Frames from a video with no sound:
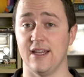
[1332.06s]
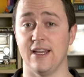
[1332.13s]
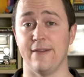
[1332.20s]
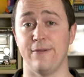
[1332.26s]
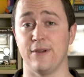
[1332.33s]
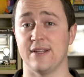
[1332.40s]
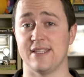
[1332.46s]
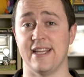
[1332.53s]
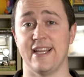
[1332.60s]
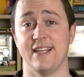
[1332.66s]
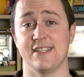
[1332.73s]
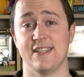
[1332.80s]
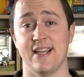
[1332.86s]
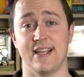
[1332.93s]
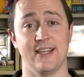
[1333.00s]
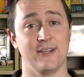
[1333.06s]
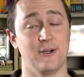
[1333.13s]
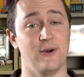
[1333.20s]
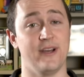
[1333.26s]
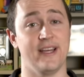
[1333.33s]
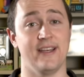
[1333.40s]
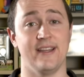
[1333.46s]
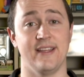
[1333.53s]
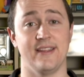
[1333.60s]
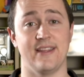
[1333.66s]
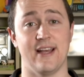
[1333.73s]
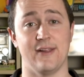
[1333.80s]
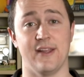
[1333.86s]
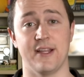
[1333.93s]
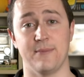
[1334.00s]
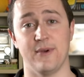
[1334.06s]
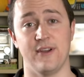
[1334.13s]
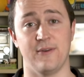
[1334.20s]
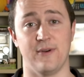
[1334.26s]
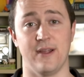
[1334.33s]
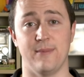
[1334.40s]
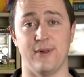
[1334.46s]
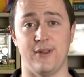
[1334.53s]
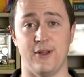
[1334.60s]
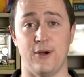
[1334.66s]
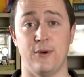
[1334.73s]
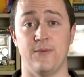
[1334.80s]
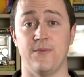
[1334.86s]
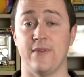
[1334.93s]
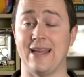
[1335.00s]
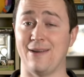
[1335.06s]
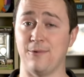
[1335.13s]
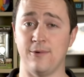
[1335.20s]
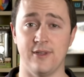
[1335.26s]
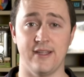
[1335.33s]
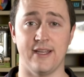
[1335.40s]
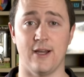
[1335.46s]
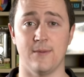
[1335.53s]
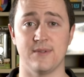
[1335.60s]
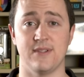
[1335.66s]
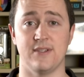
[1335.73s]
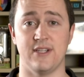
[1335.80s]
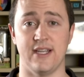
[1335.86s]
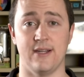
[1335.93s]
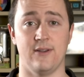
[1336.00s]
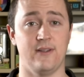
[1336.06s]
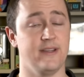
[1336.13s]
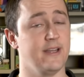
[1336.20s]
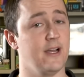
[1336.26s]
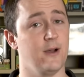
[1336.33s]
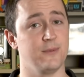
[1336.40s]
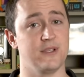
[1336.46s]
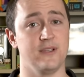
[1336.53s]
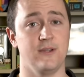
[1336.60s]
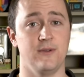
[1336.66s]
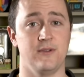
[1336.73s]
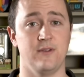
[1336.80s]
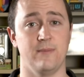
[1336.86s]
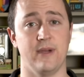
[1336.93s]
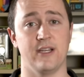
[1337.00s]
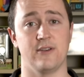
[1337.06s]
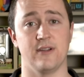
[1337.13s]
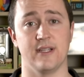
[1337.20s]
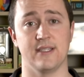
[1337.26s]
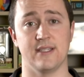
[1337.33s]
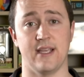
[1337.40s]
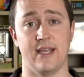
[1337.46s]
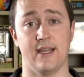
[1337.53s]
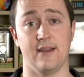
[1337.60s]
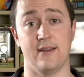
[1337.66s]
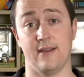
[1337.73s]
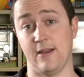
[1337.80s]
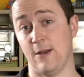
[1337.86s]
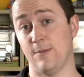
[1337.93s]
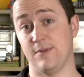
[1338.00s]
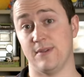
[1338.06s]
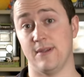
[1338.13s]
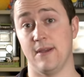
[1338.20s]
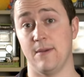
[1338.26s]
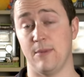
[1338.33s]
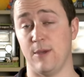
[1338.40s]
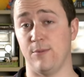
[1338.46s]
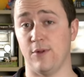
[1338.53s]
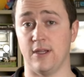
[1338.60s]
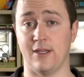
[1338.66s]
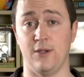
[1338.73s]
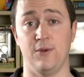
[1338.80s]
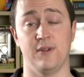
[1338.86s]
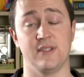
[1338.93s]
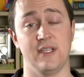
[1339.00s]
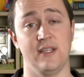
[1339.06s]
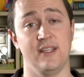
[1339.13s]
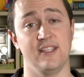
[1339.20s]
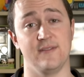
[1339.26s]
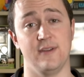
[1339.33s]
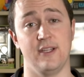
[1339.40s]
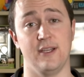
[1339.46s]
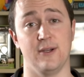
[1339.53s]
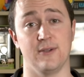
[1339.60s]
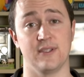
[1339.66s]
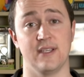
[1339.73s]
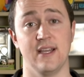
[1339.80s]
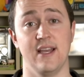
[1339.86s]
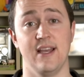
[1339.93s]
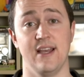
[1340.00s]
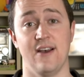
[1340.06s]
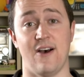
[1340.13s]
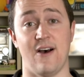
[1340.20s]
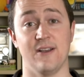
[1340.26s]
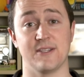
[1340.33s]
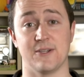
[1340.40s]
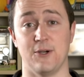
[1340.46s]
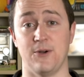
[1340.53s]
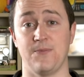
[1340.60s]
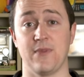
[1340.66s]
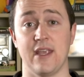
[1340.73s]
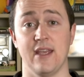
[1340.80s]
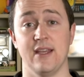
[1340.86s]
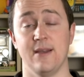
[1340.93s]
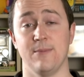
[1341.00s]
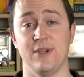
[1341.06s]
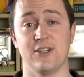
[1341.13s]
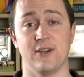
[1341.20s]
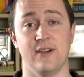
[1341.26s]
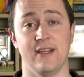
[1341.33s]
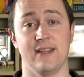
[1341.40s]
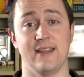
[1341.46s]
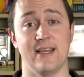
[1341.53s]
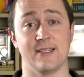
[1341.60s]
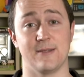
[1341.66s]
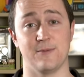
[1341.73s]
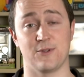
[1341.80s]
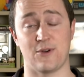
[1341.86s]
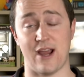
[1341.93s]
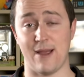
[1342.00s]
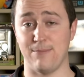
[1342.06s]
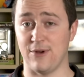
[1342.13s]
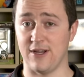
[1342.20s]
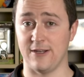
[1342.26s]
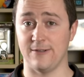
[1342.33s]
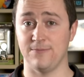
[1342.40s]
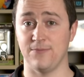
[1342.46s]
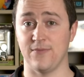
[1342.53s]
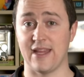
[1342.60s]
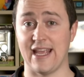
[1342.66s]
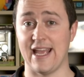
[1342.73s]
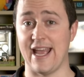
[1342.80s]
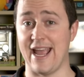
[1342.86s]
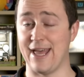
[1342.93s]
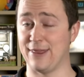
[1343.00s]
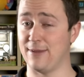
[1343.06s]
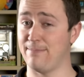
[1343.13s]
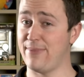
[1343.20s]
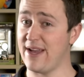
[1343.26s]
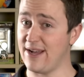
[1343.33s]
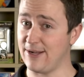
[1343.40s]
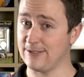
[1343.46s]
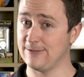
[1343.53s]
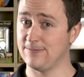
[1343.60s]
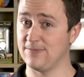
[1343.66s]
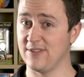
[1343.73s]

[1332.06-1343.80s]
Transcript: if you could take a second and go ahead and hit that like button right below, that really helps the channel. It helps in YouTube metrics and helps people like you to see these videos. Also, be sure to hit that subscribe button and the bell.